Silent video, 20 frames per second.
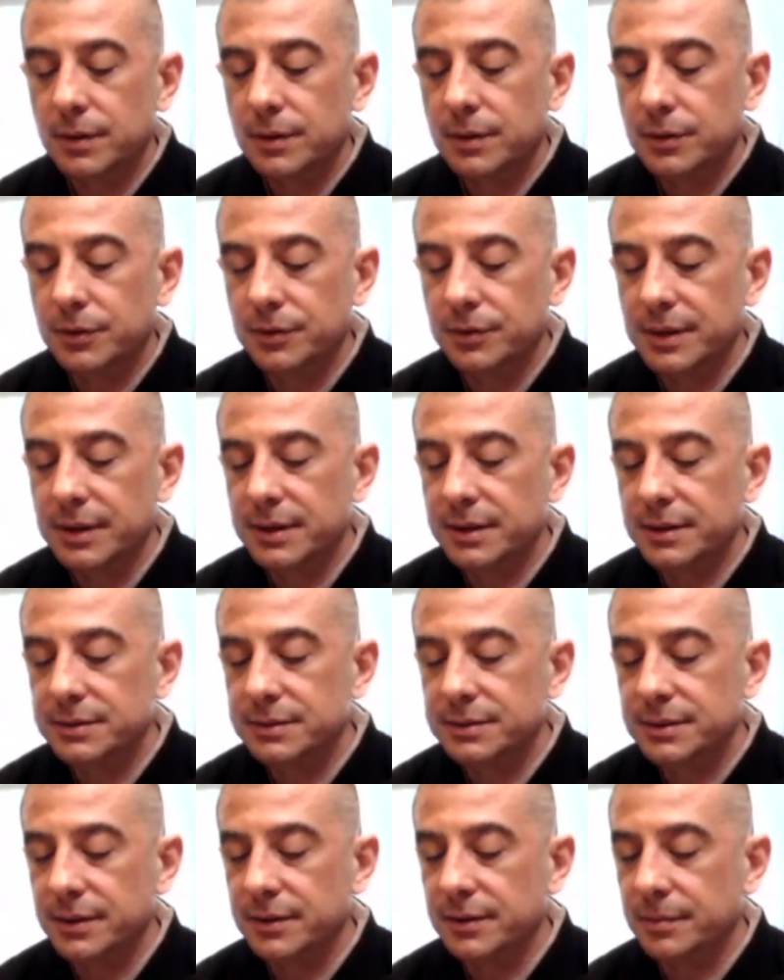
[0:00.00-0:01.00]
your
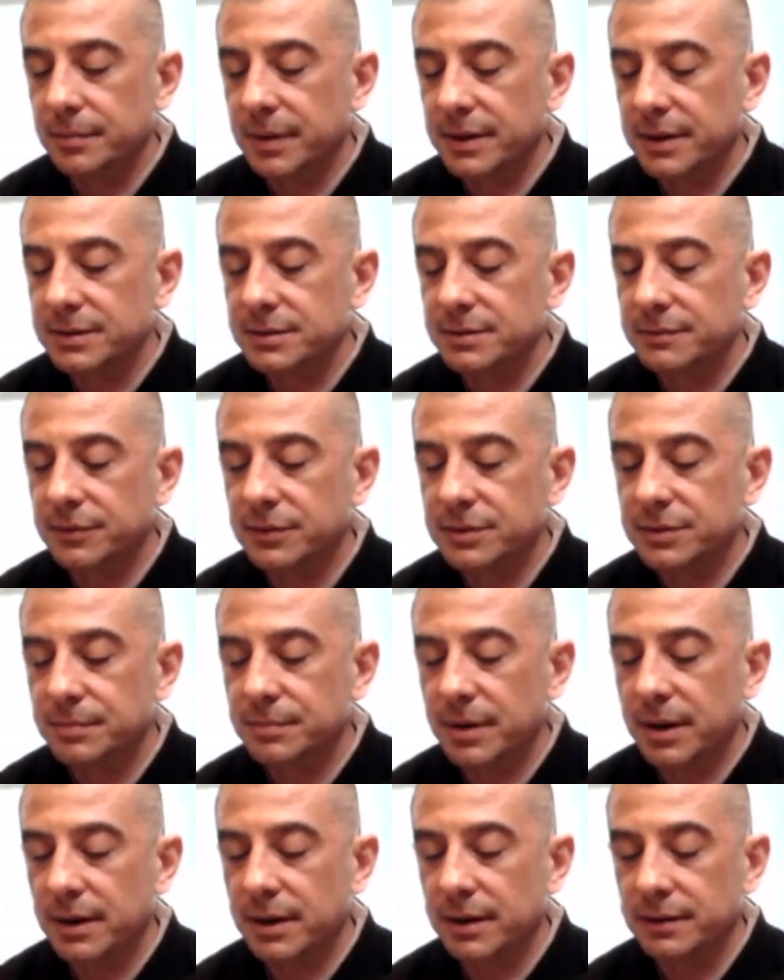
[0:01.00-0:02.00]
knees and the base of your
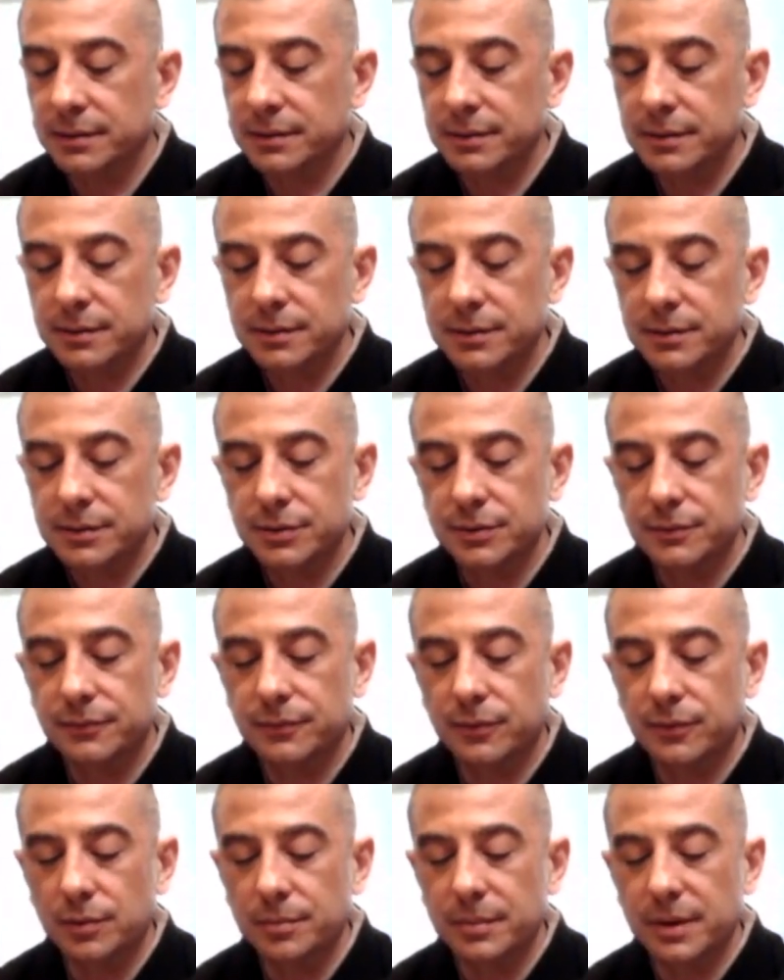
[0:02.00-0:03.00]
spine should
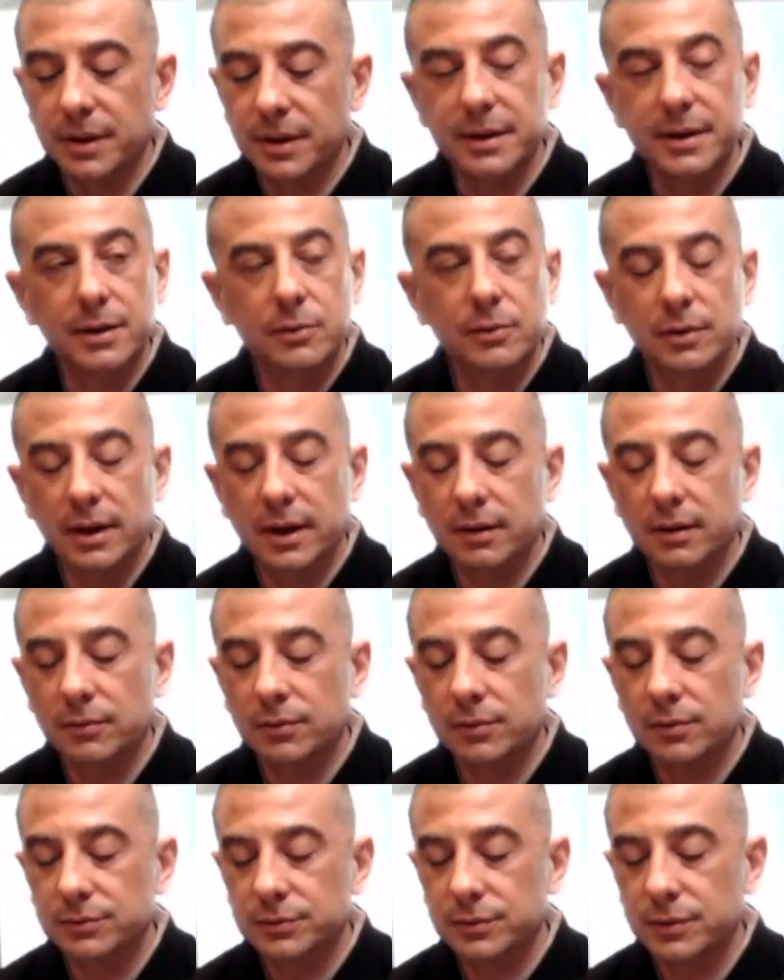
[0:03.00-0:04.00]
form an
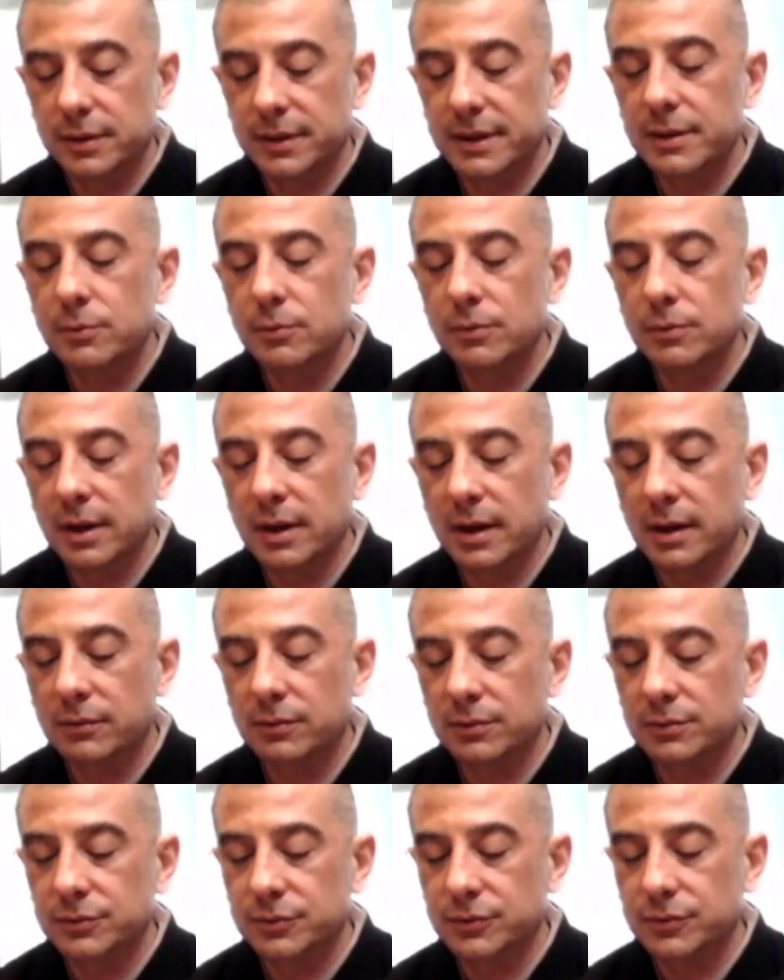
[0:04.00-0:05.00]
equilateral
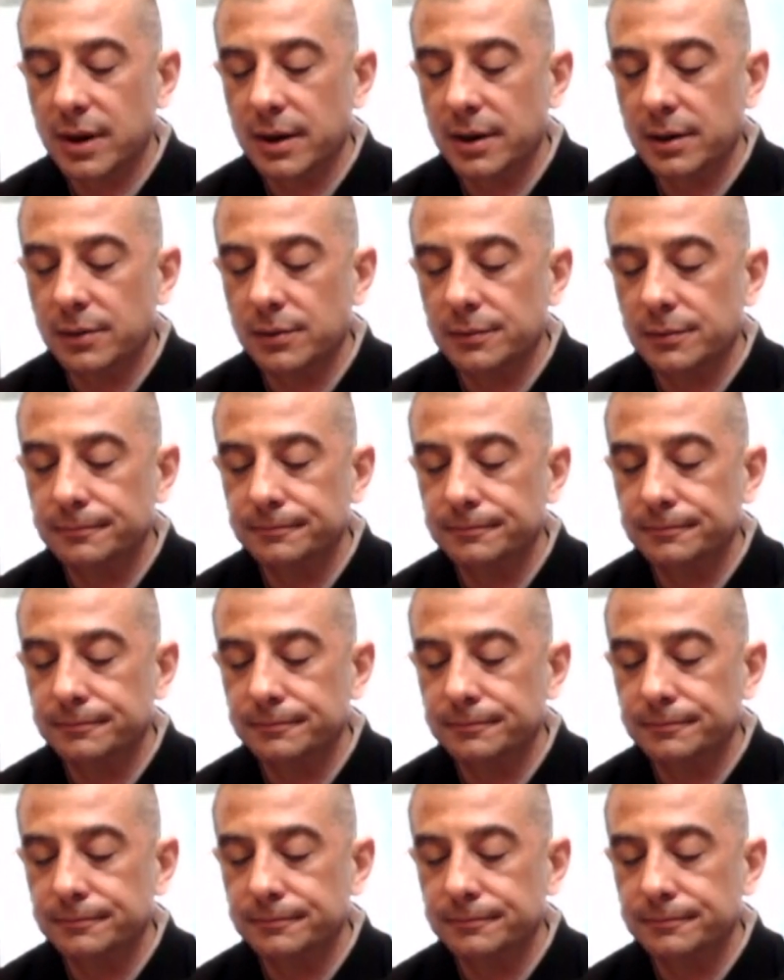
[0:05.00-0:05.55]
triangle.